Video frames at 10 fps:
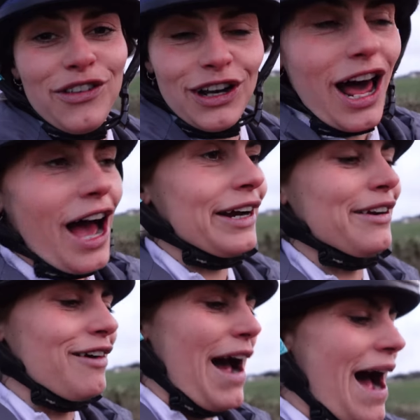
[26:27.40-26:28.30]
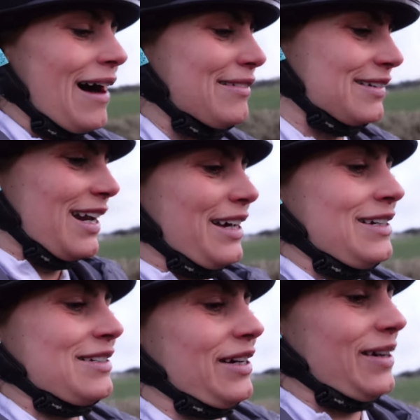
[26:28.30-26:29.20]
Flying around like
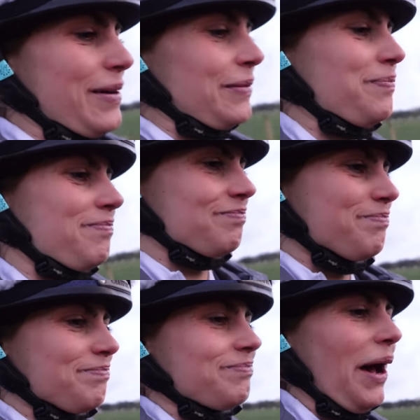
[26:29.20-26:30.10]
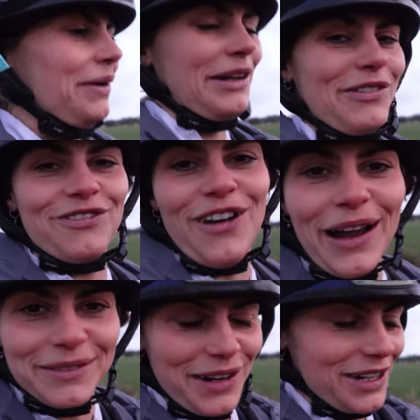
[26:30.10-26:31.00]
you do, pony
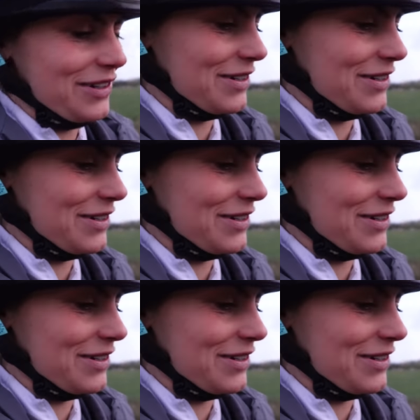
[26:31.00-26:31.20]
fun when you're